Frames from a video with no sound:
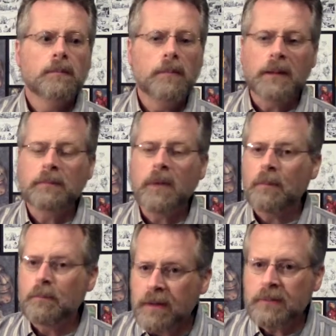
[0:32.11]
But
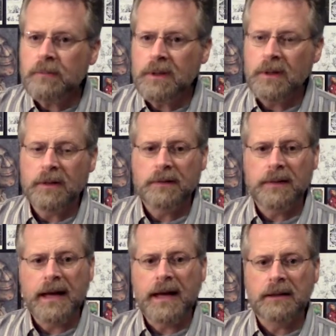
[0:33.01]
above and beyond
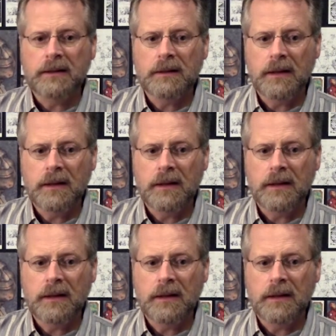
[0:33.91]
that,